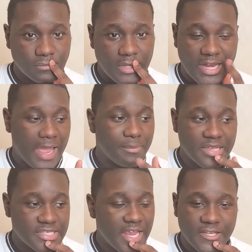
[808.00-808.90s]
And I've been
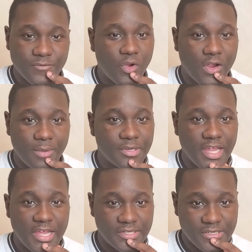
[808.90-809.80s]
saying this for a couple of
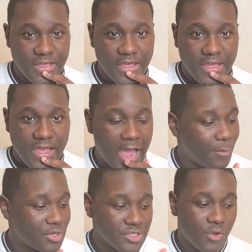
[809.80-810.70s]
days. I
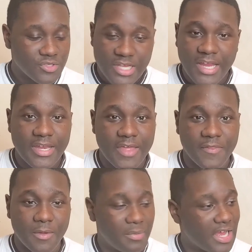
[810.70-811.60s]
wasn't going to say
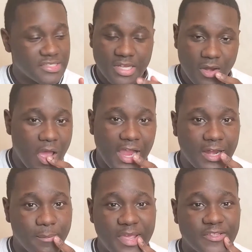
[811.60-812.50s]
nothing, but I said, no, I got
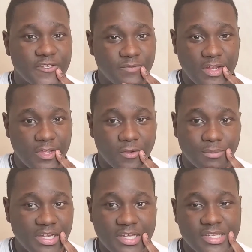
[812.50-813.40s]
to make this video
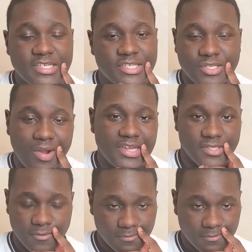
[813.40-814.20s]
because this is crazy.